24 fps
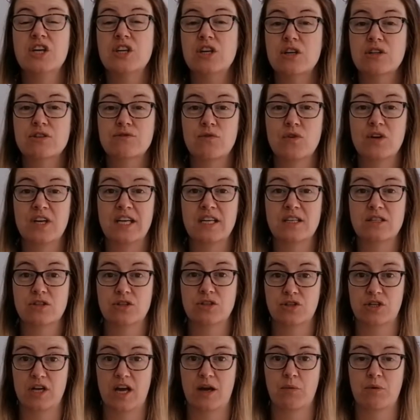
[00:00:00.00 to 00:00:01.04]
useful links
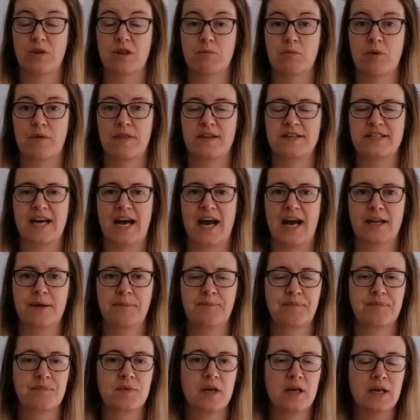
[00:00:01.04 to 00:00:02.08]
to share with them on the day.